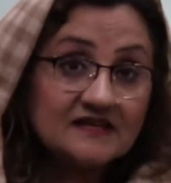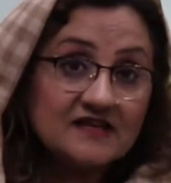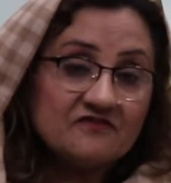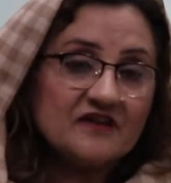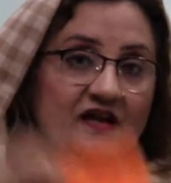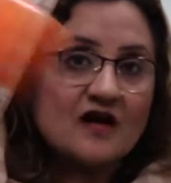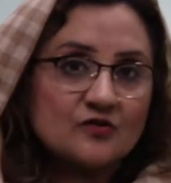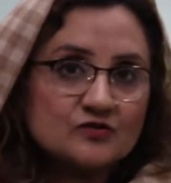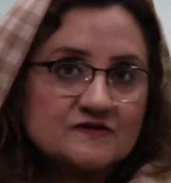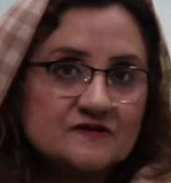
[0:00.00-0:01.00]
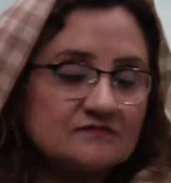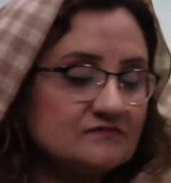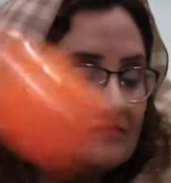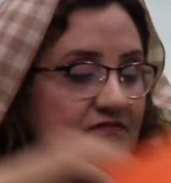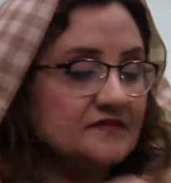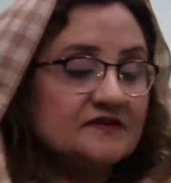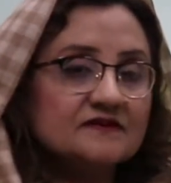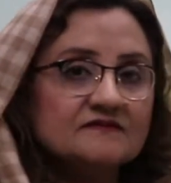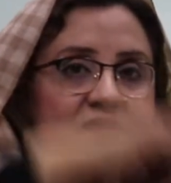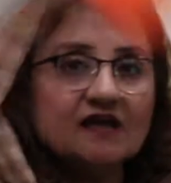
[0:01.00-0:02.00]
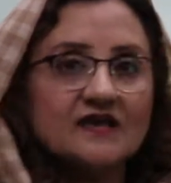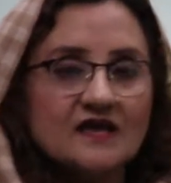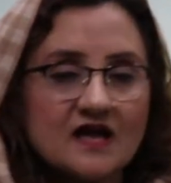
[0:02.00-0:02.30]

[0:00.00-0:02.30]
Giving out, taking